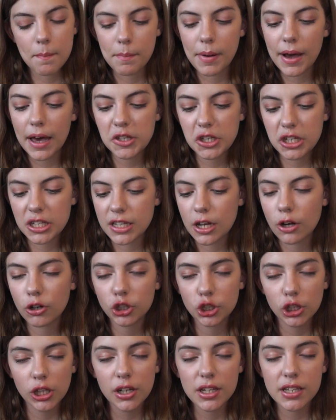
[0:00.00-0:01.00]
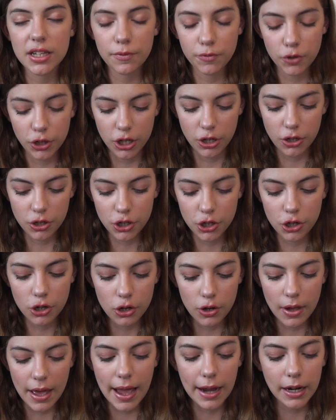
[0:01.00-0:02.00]
but it just tells you a lot of stuff you can
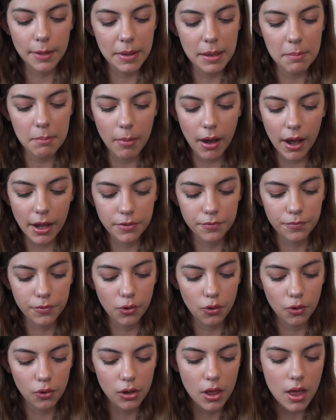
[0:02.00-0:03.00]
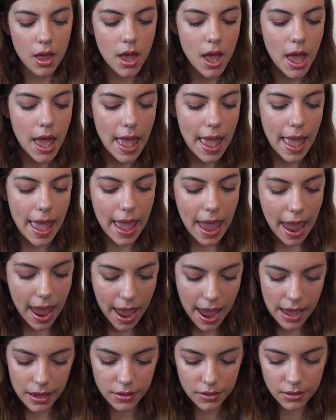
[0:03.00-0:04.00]
do, how to be mindful,
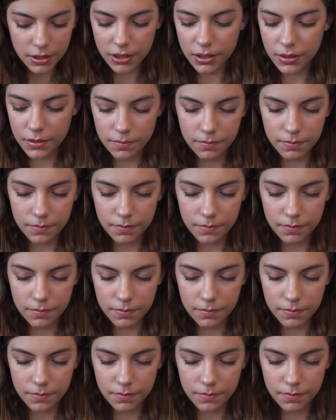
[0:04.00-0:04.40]
and